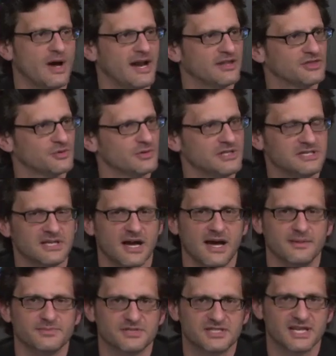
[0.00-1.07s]
out of three
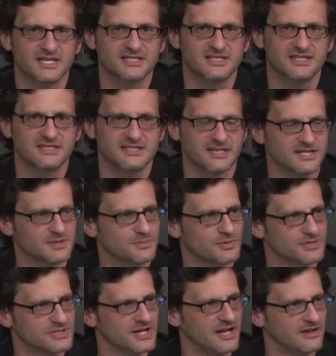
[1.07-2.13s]
times,
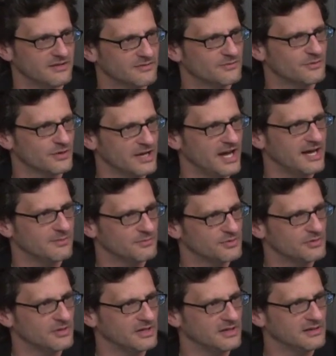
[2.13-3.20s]
66%. For game
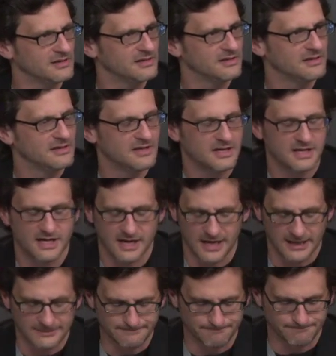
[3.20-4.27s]
three.
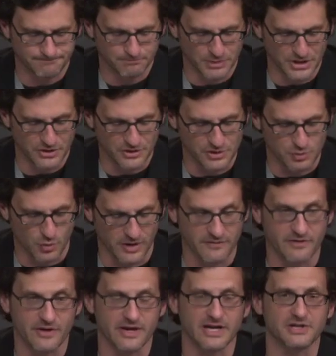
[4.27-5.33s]
But there is one
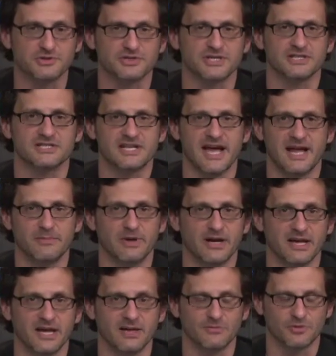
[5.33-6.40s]
very interesting stat
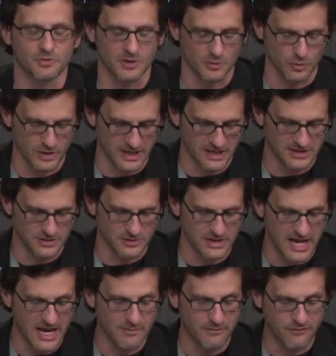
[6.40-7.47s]
about game three we'll get to.
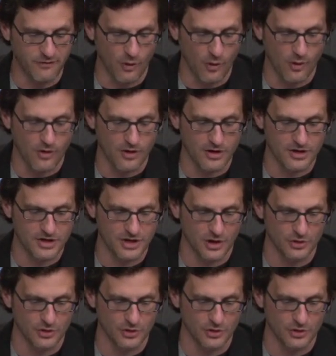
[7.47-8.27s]
Game four